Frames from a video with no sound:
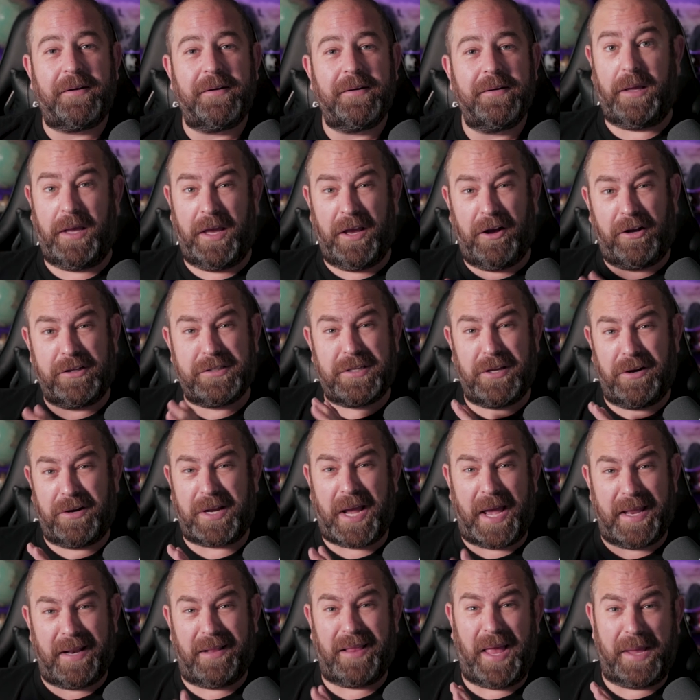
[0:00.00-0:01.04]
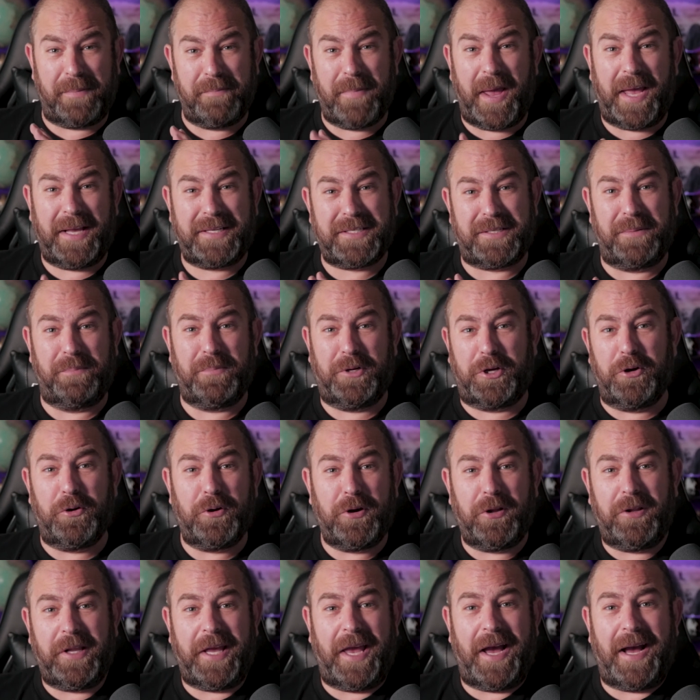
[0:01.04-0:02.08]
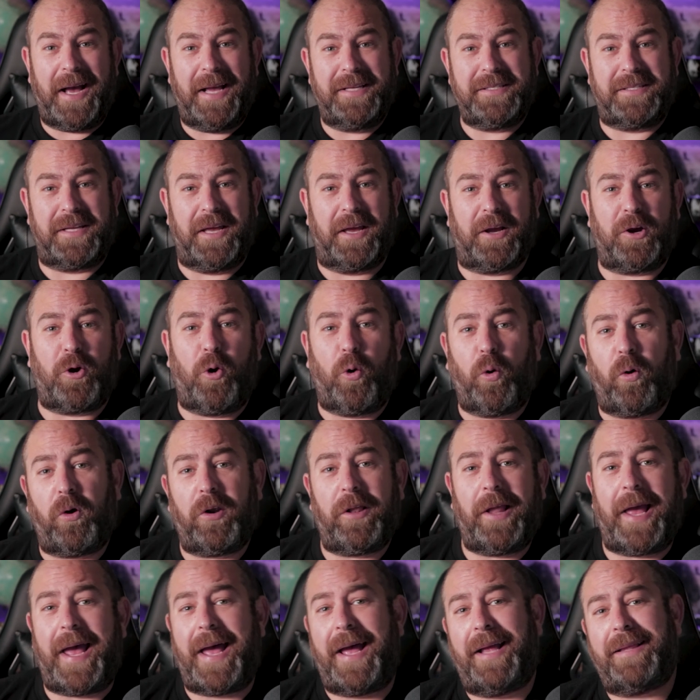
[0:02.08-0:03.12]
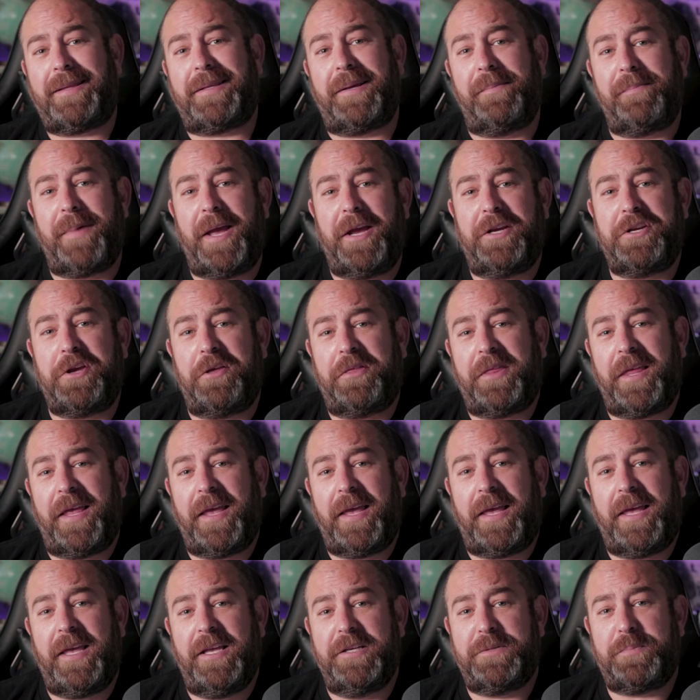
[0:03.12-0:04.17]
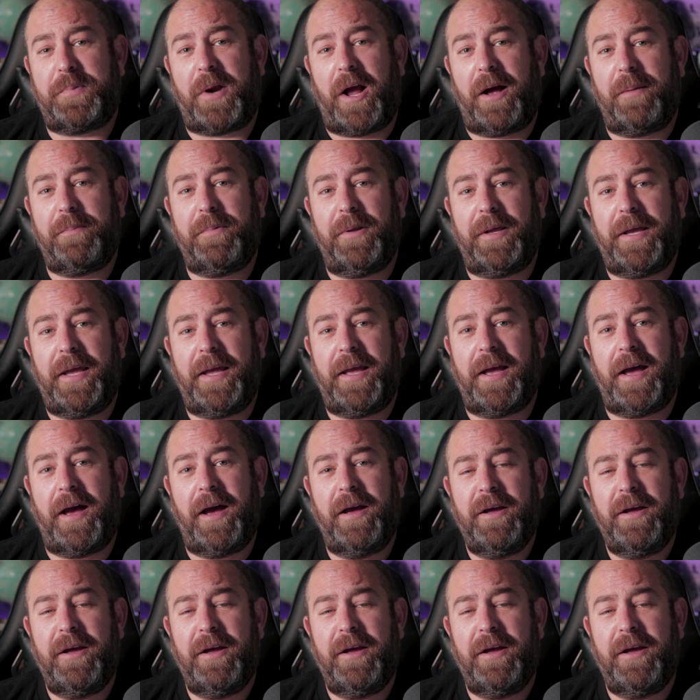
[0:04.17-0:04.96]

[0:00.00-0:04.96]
He also kind of like makes some googly eyes at Corlat that makes you think he's probably